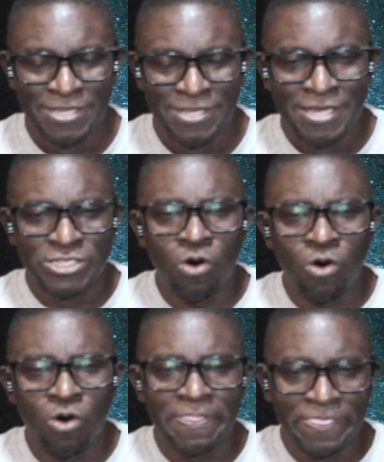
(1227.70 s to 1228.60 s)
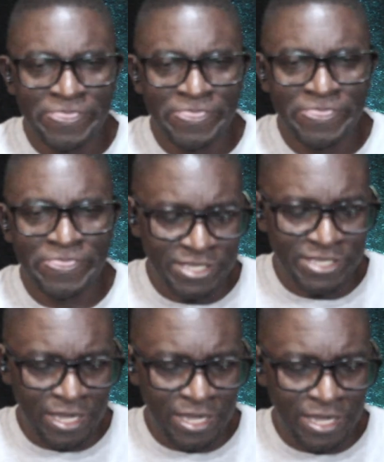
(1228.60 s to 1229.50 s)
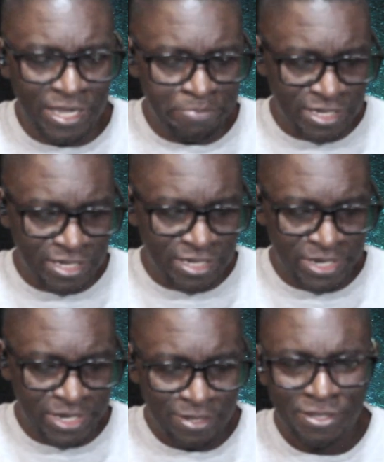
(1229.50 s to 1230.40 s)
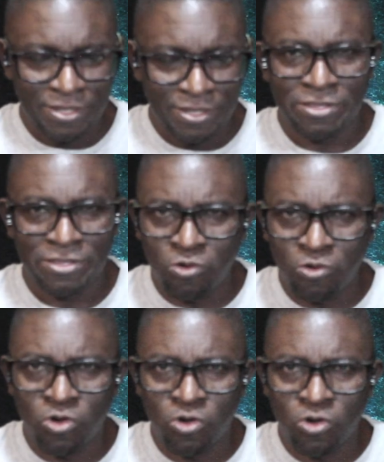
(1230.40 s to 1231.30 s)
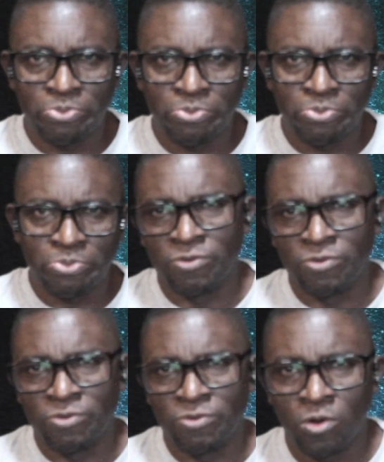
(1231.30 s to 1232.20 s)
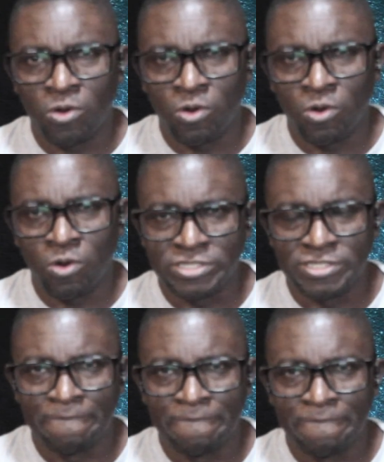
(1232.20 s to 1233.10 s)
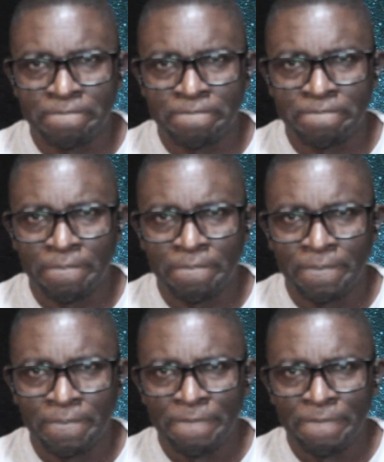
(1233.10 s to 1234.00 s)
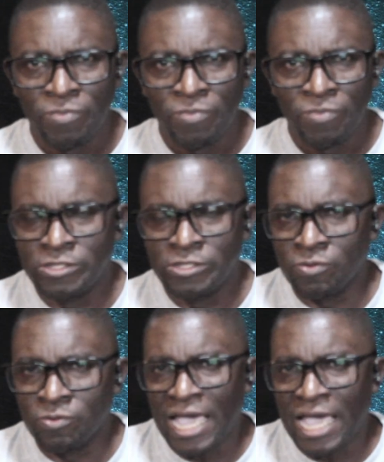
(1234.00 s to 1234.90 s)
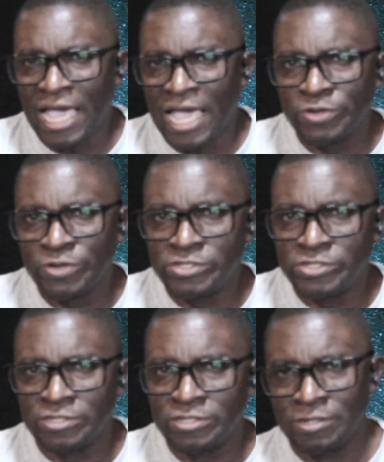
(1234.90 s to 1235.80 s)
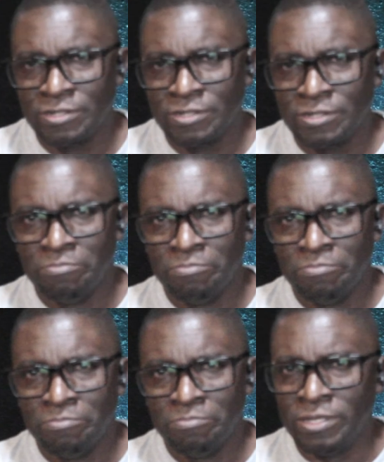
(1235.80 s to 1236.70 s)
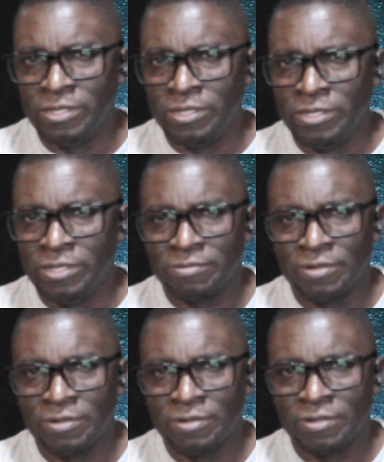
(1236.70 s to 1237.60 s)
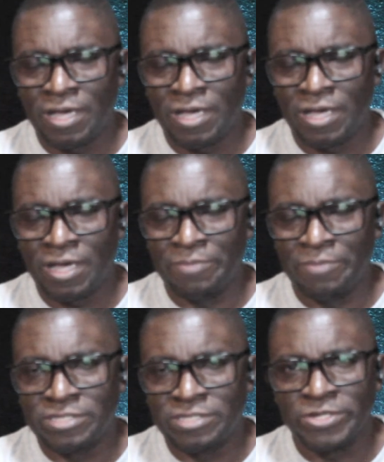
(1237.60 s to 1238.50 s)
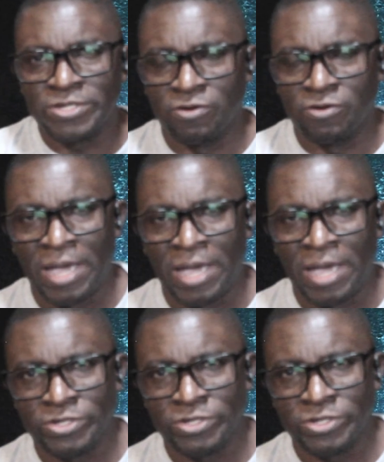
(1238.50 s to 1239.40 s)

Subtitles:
So this year, be determined that you're going to break away from all odds. Don't let average be, I mean, separate yourself from average,